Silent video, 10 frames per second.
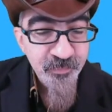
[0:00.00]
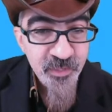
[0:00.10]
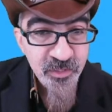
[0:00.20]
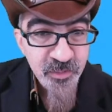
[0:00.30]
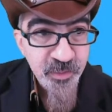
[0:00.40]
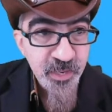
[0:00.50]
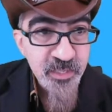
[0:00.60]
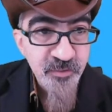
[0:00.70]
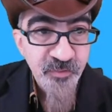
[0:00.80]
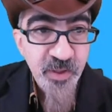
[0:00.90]
into the
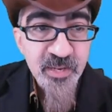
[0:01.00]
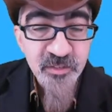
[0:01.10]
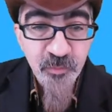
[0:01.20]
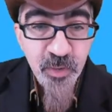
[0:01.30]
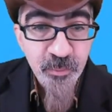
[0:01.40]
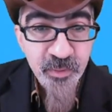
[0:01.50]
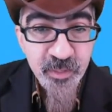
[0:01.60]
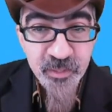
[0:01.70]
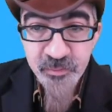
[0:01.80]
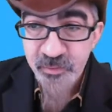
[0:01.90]
next phase of what I'm
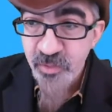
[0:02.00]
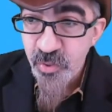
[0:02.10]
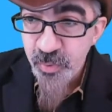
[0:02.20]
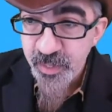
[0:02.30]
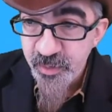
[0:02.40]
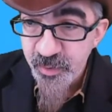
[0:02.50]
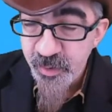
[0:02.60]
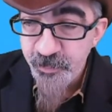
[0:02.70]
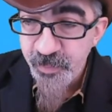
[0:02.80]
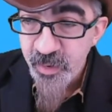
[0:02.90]
gonna do here,
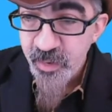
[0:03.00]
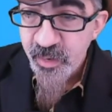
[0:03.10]
I'm